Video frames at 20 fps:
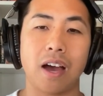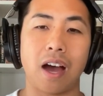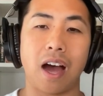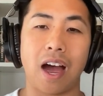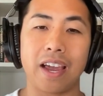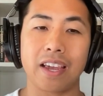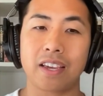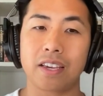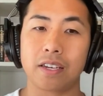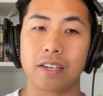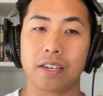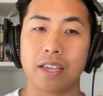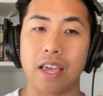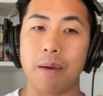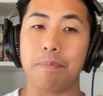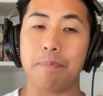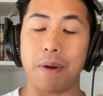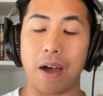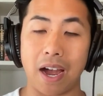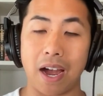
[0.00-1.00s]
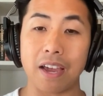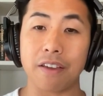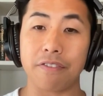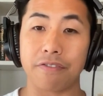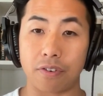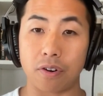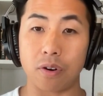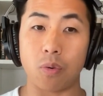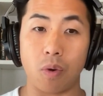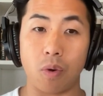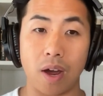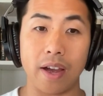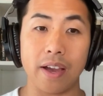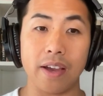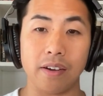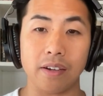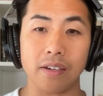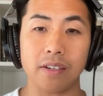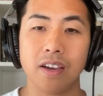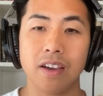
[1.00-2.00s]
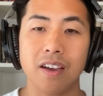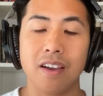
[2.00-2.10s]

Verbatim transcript: I could get by for a while.